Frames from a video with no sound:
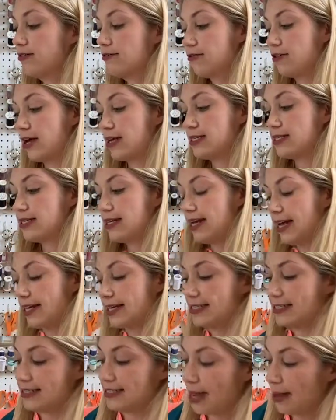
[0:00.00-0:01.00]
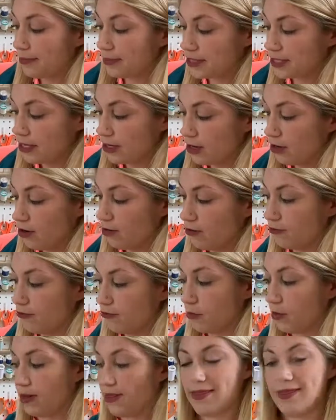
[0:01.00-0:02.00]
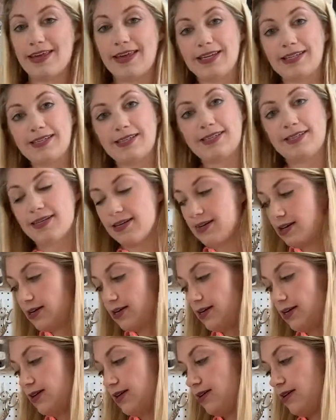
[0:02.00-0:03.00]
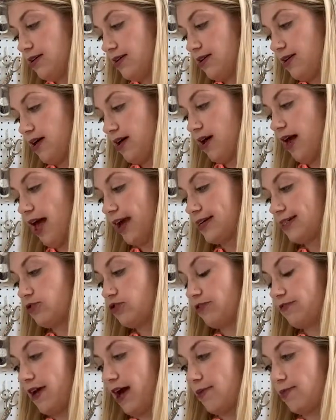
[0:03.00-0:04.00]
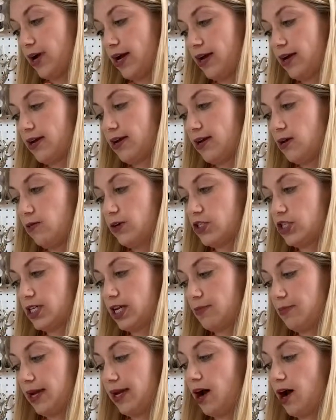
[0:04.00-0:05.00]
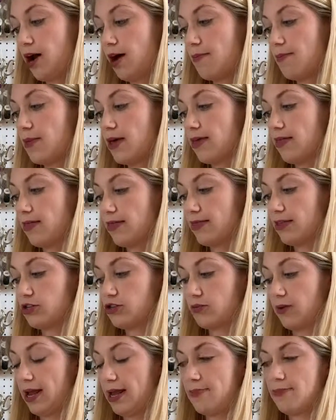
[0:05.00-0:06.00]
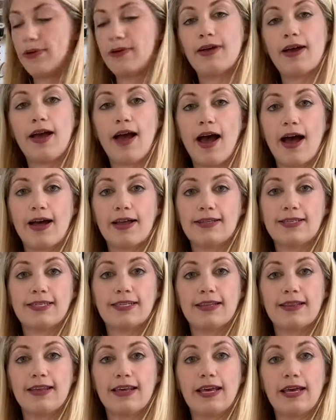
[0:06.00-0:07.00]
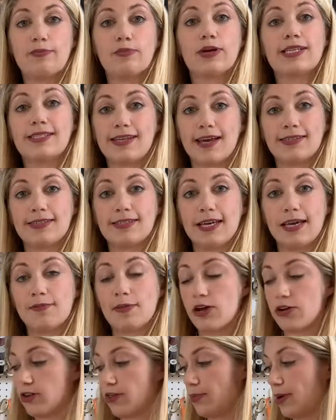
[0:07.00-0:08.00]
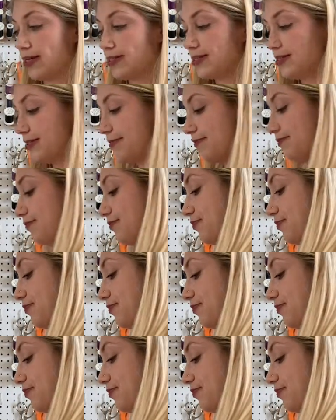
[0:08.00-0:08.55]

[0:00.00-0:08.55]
front except for this extra fabric, which is going to become the drape at the princess seam under the bust.